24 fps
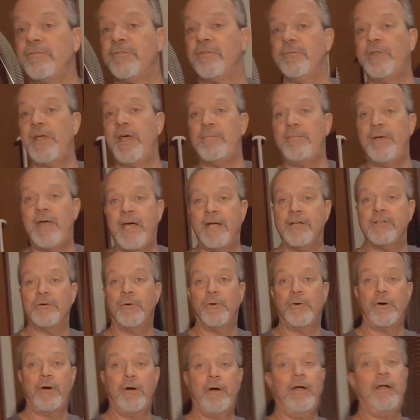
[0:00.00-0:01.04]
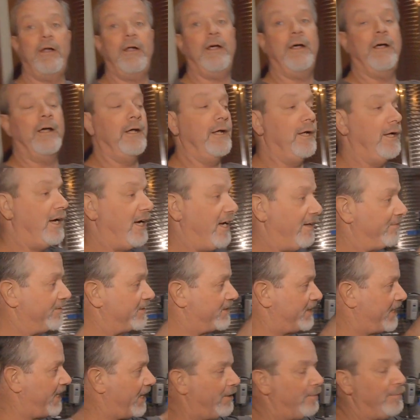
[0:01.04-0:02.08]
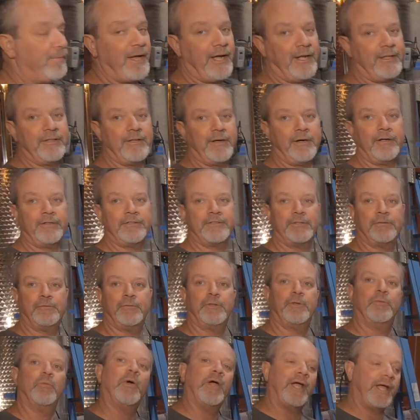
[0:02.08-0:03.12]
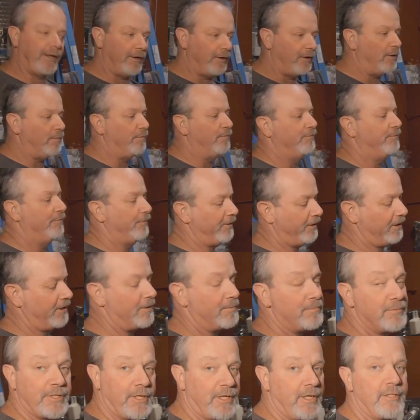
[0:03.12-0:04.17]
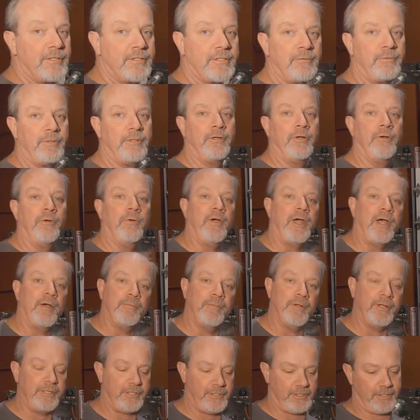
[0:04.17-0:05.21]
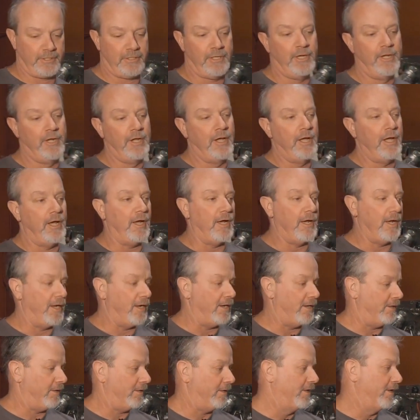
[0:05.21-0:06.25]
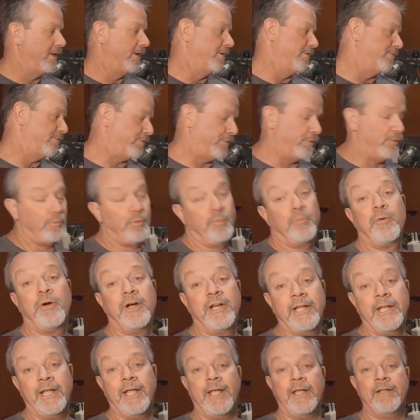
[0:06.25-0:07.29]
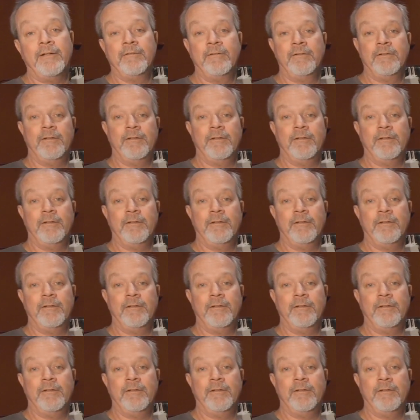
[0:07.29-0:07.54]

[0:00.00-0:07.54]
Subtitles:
from that back door. I have a scale back there, so we weigh it all before it comes in, so we know how much fruit we're bringing in.